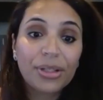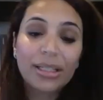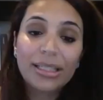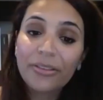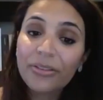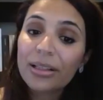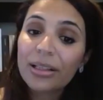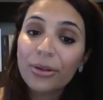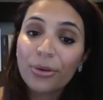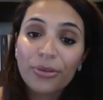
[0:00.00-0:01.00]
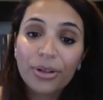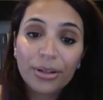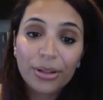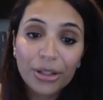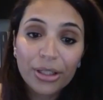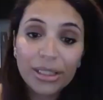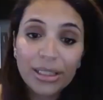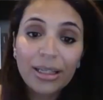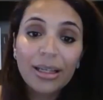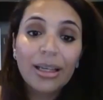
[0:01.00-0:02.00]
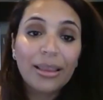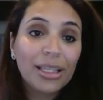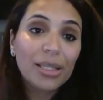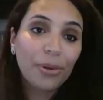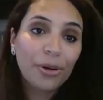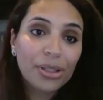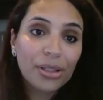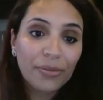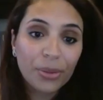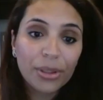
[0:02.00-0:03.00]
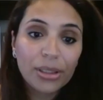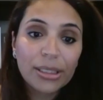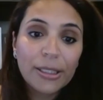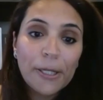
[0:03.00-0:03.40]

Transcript: and it definitely overlooked this part of the world.